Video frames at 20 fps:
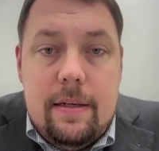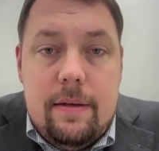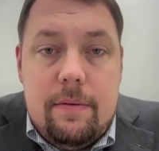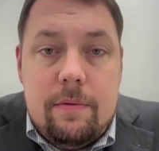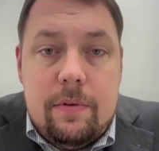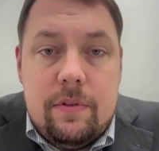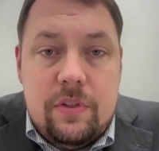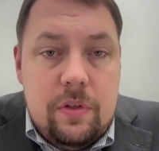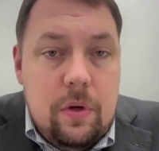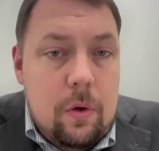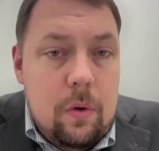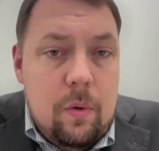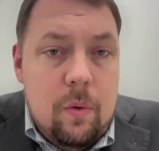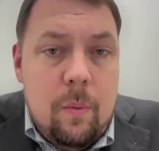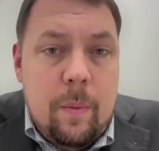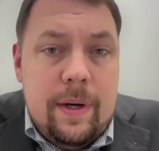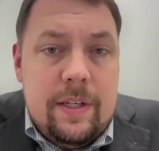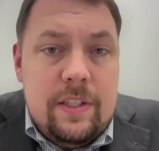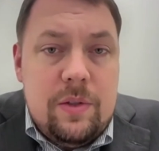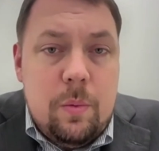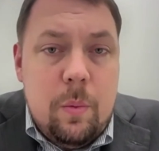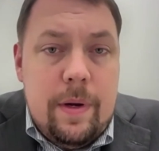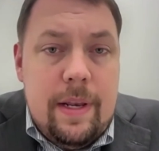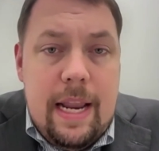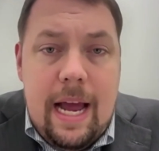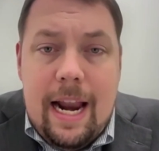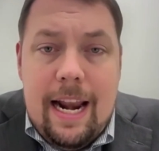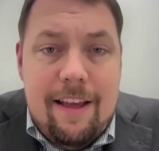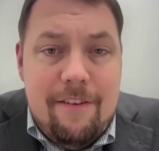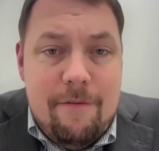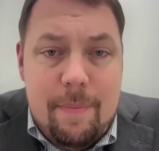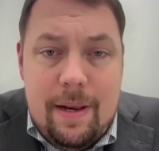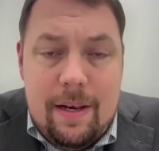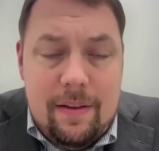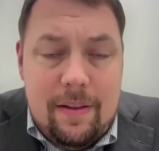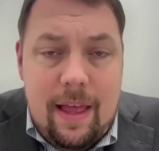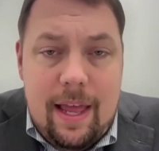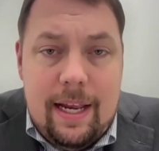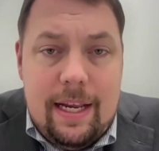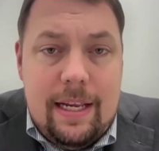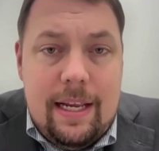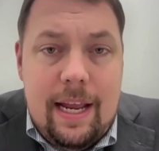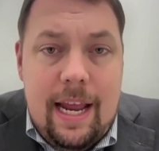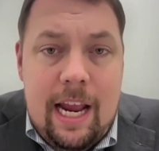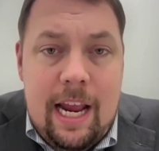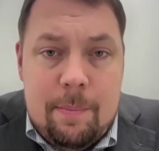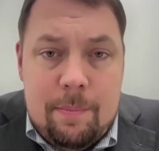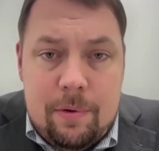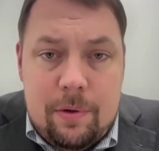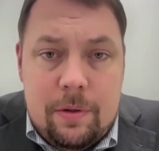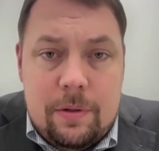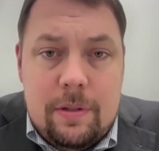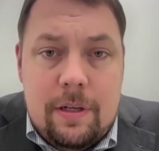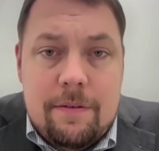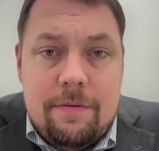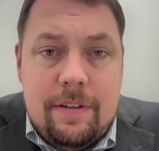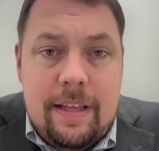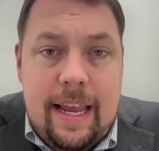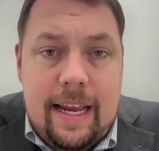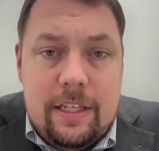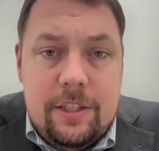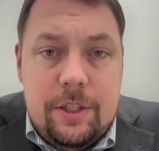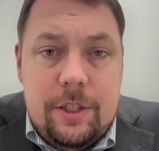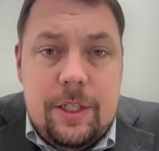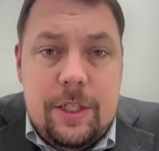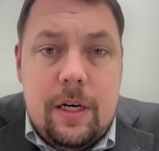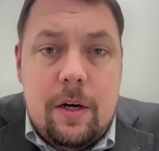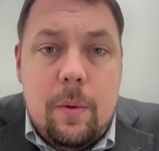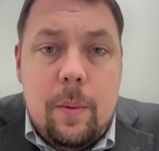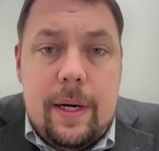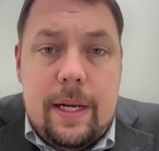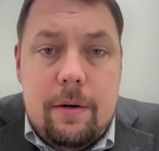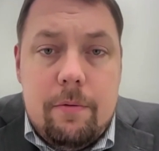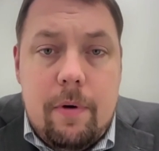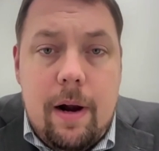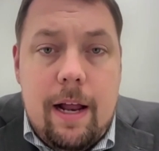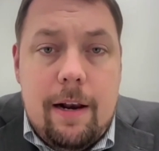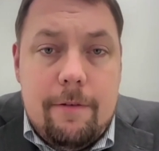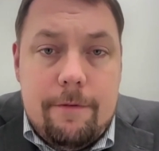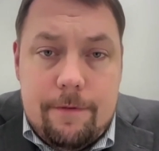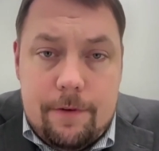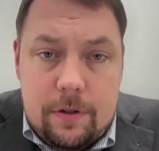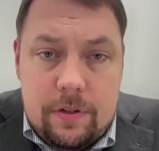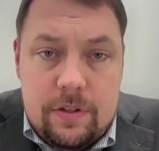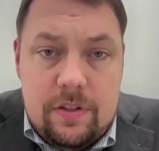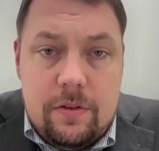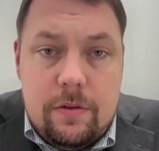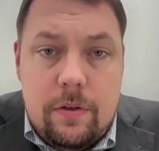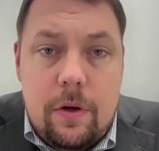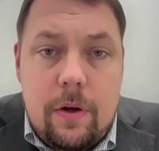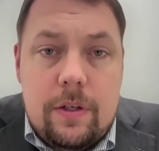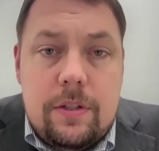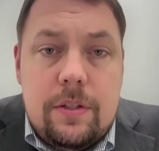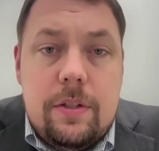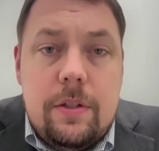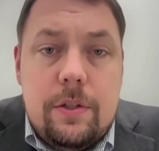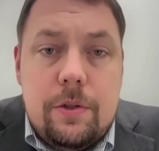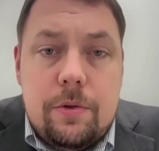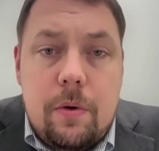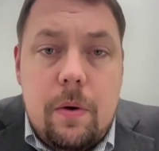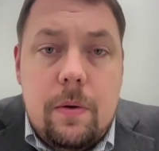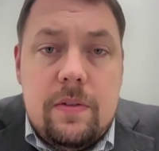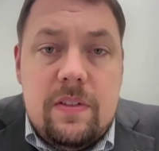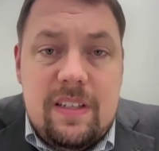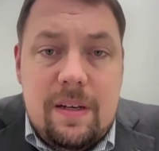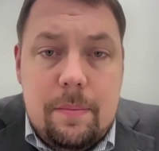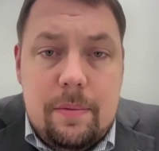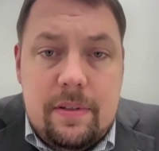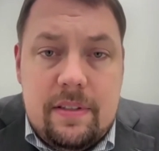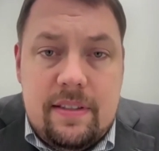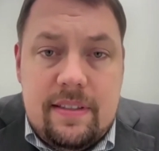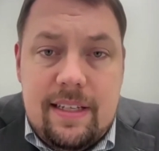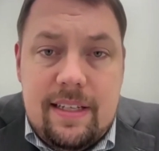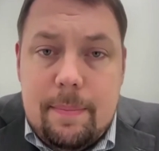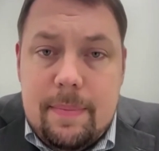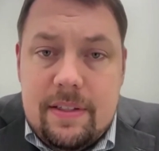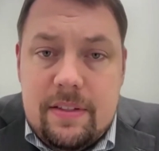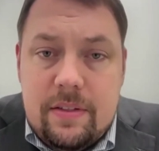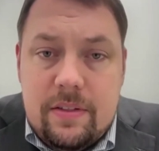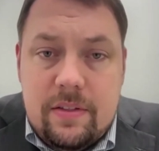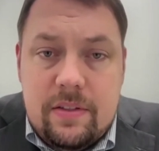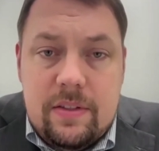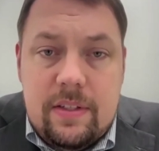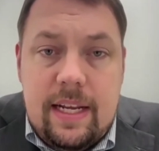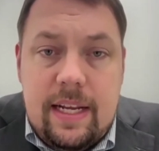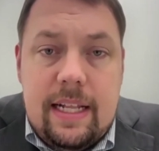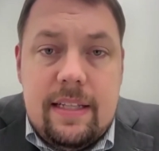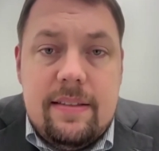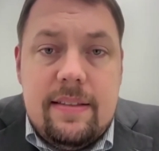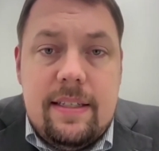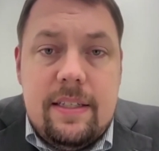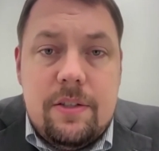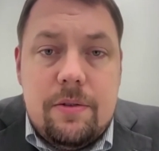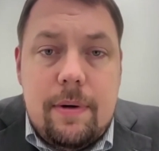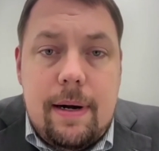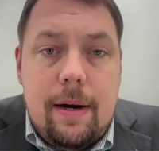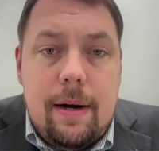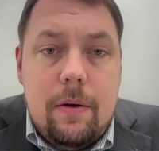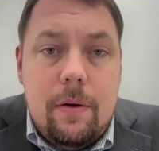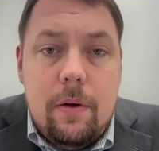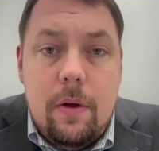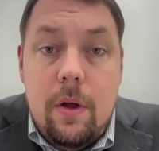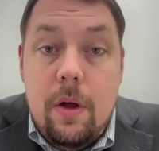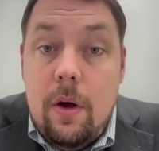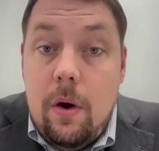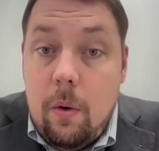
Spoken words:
result which would not have been like April of last year when Iran first launched drones and ballistic missiles against Israel,